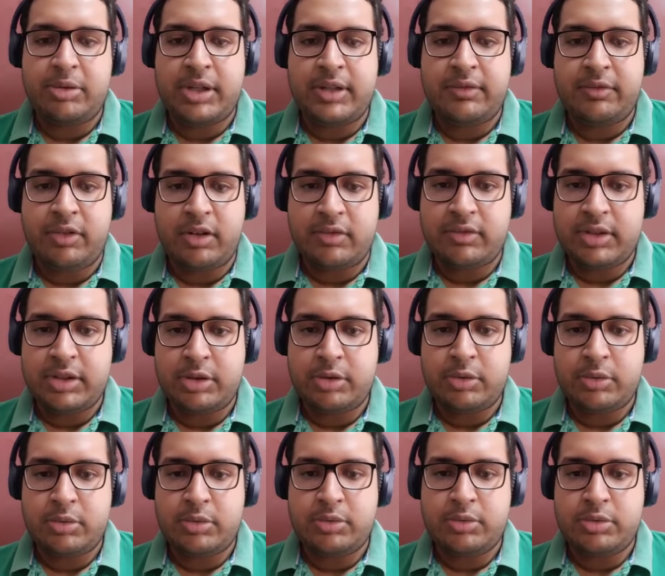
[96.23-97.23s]
looking forward
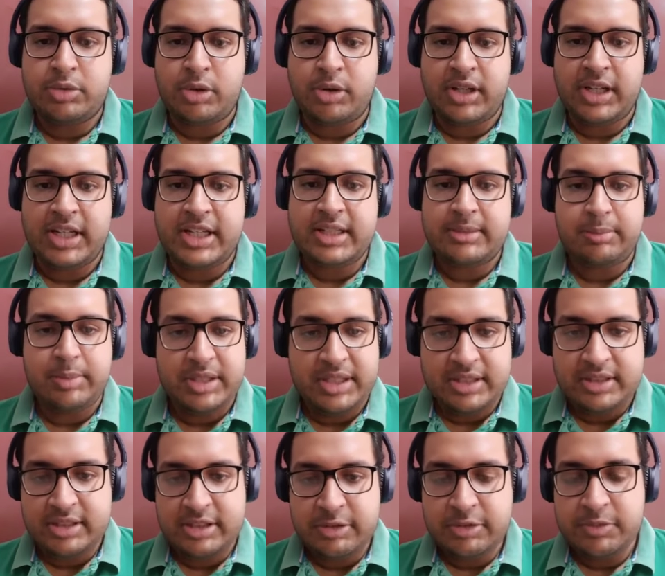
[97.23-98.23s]
to joining a
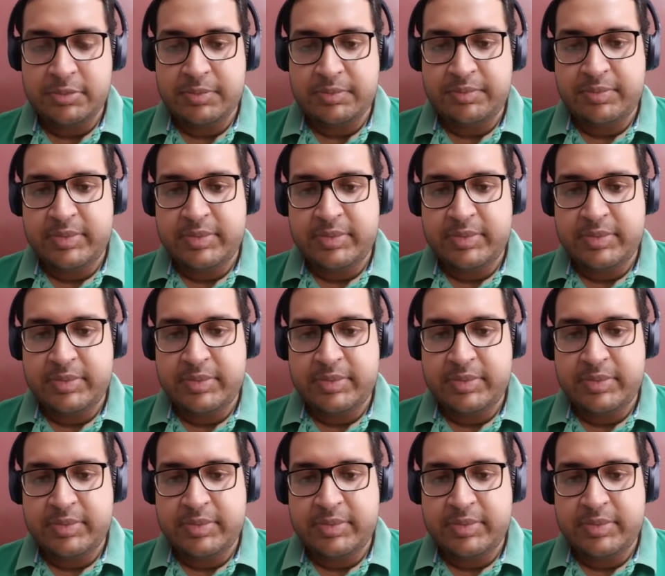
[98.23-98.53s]
PSU.